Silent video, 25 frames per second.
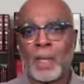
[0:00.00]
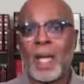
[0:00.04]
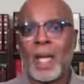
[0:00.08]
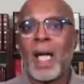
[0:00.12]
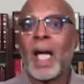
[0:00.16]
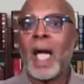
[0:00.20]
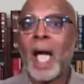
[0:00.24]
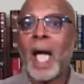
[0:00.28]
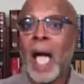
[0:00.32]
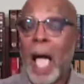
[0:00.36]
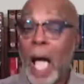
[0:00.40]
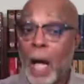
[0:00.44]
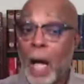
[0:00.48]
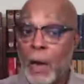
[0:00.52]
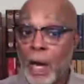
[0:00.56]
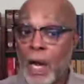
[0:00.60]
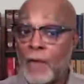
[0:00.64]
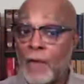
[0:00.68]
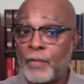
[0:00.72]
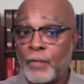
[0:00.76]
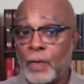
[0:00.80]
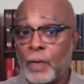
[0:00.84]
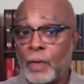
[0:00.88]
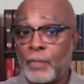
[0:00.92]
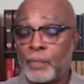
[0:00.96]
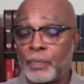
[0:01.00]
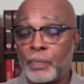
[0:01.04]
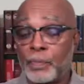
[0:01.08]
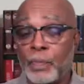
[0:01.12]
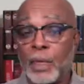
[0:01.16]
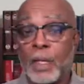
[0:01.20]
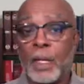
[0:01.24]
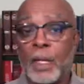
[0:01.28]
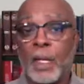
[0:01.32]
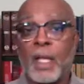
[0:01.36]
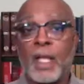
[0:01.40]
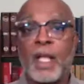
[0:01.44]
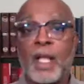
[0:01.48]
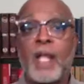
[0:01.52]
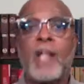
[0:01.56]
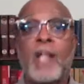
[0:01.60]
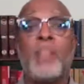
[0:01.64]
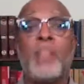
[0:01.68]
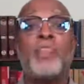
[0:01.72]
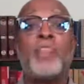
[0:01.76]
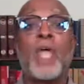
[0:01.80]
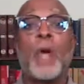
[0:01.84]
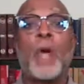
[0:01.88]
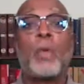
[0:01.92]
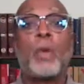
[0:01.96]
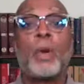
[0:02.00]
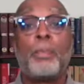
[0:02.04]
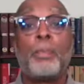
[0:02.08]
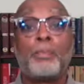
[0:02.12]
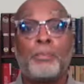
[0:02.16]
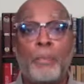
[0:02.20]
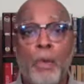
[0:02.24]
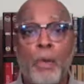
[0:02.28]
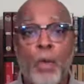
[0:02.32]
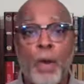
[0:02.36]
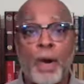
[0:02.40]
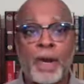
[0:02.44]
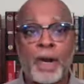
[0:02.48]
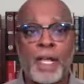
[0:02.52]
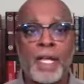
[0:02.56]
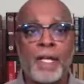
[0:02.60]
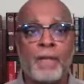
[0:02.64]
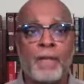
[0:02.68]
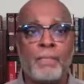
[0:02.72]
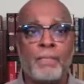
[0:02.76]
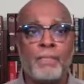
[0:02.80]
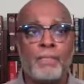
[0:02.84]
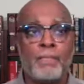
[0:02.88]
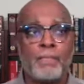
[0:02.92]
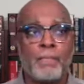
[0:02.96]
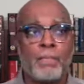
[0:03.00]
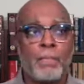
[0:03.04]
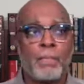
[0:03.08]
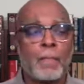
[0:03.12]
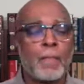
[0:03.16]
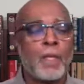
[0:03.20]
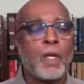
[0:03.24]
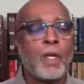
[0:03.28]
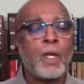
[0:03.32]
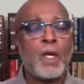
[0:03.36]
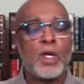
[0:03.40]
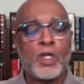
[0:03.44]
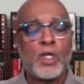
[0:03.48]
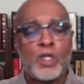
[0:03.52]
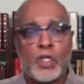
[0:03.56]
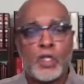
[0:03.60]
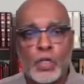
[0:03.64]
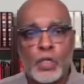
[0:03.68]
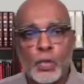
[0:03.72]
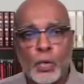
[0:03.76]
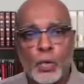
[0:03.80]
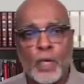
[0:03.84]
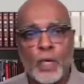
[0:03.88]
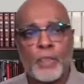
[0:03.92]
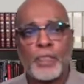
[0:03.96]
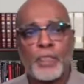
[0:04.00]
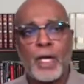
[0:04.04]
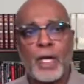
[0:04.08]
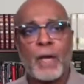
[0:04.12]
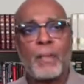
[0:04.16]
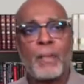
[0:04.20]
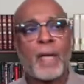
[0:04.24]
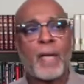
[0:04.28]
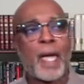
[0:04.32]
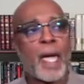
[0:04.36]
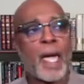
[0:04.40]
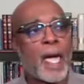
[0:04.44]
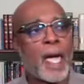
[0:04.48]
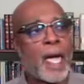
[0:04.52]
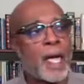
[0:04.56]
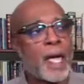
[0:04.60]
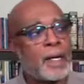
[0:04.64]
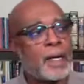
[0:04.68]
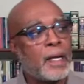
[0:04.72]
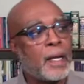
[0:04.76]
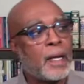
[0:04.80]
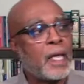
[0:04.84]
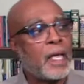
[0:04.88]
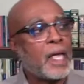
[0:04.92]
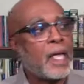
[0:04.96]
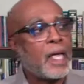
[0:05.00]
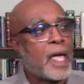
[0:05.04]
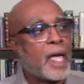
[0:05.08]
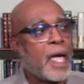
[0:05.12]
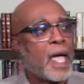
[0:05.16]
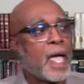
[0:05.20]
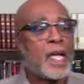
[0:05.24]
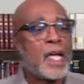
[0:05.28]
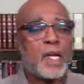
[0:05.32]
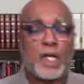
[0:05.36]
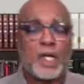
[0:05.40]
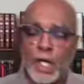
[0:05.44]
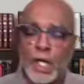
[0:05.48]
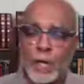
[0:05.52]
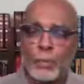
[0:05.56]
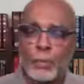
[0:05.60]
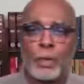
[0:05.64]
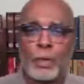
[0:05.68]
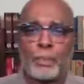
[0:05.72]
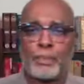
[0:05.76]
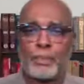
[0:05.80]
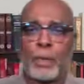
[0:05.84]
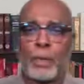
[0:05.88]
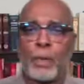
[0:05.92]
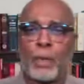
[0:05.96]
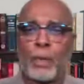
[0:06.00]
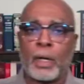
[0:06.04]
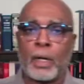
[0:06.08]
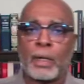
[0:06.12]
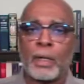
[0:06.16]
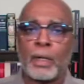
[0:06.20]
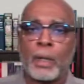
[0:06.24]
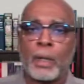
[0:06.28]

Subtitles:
However, in their reporting, 2 of them had a good report,